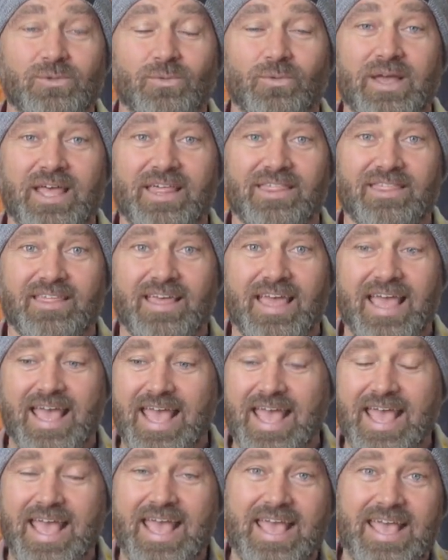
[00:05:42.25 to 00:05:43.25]
with
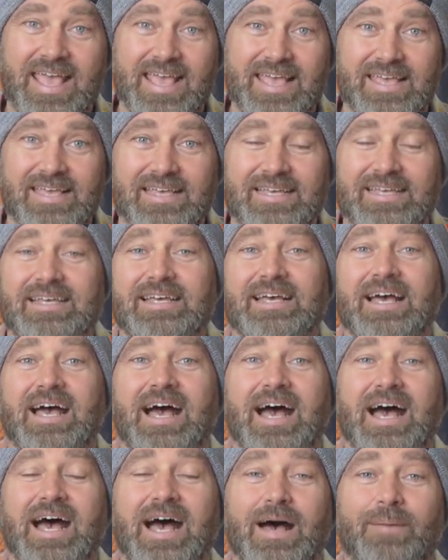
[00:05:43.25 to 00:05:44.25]
a
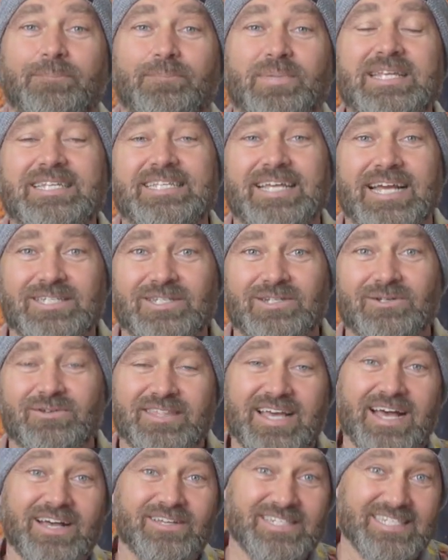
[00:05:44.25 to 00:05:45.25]
PTEX
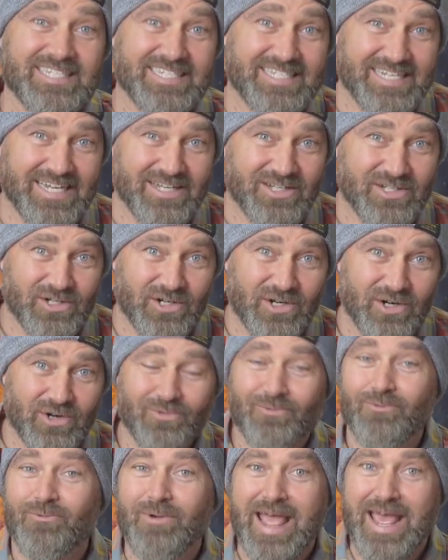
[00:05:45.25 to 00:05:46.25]
2000 sintered
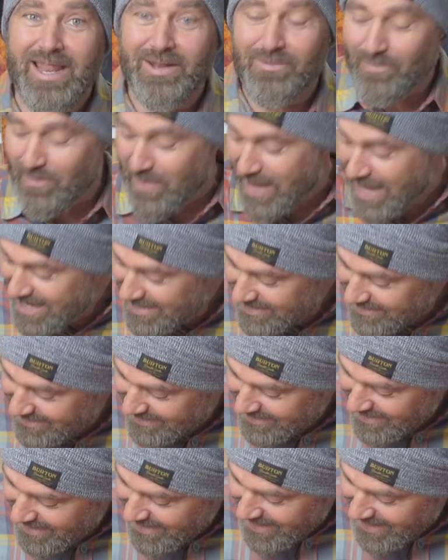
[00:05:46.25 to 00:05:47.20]
red base,